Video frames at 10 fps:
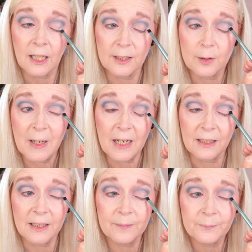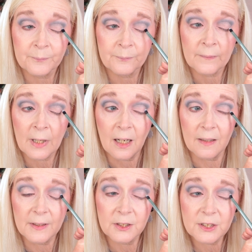And the palette,
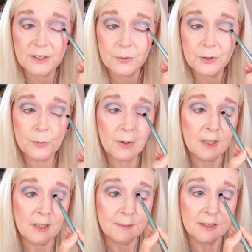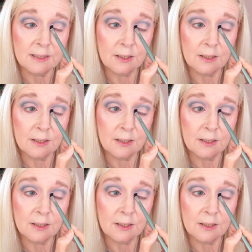and then I just ordered one of the lipsticks.